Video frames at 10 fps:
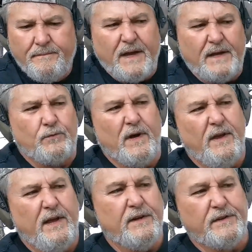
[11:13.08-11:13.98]
That's what
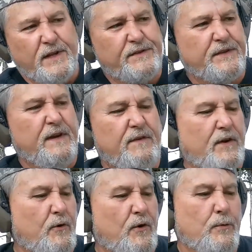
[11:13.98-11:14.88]
that is. Let's see if
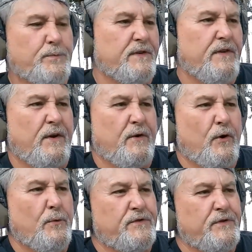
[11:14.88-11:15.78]
it groups. If it
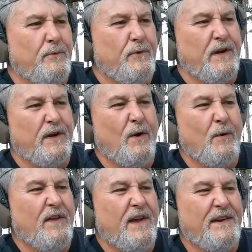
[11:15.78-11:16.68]
groups, we can go
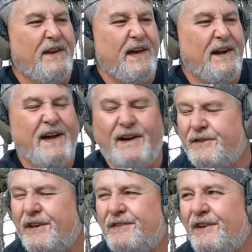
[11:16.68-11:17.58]
with that data. How's
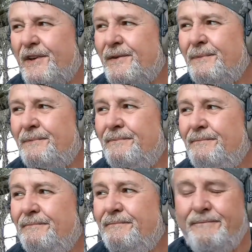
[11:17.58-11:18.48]
that sound?
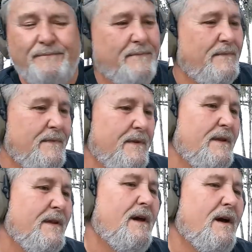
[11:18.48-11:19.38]
Fine. Well,
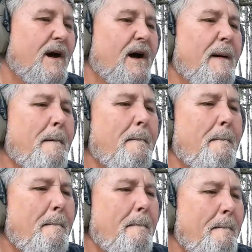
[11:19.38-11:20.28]
we may have to adjust the
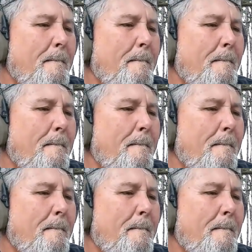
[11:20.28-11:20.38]
tuner.